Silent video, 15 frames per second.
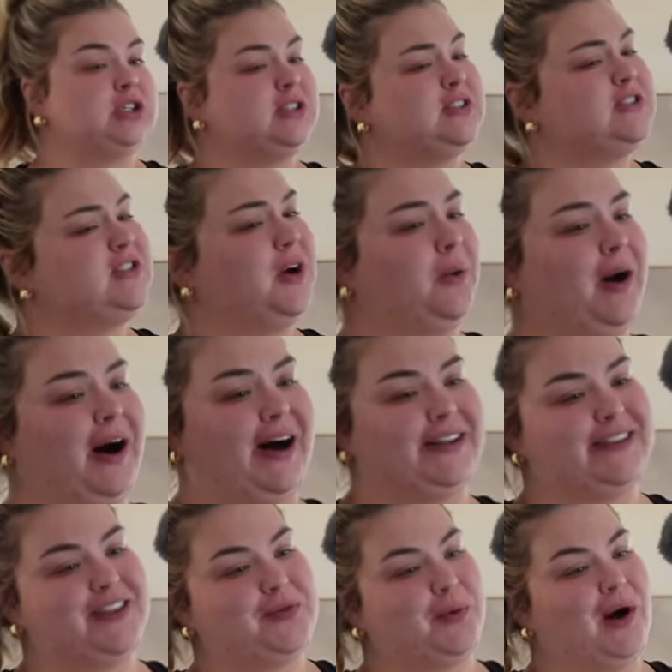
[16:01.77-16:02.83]
so hot.
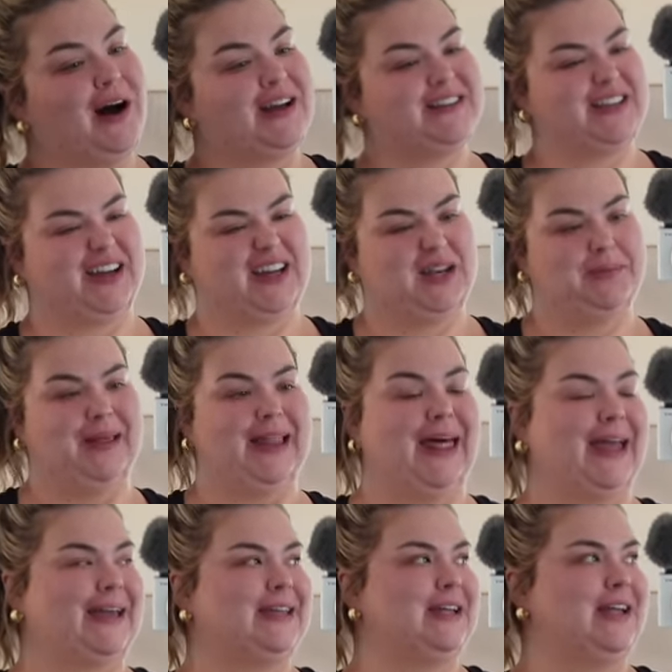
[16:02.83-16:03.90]
This walk's not gonna be
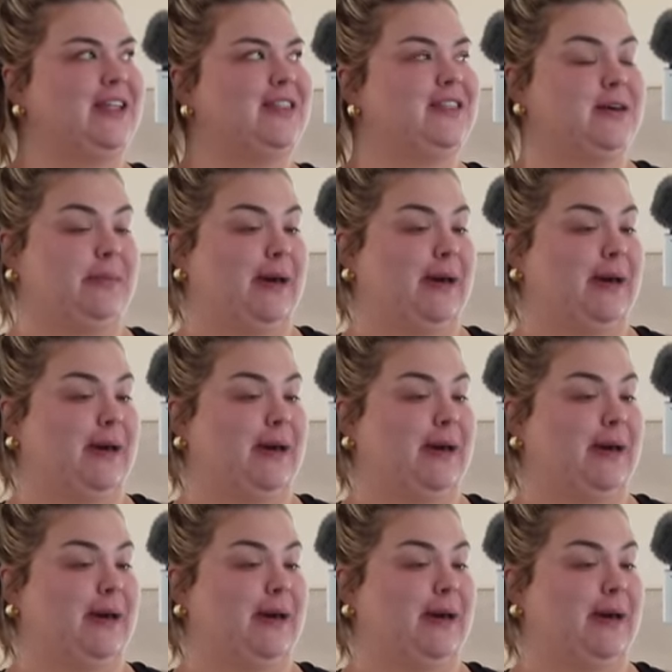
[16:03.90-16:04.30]
like the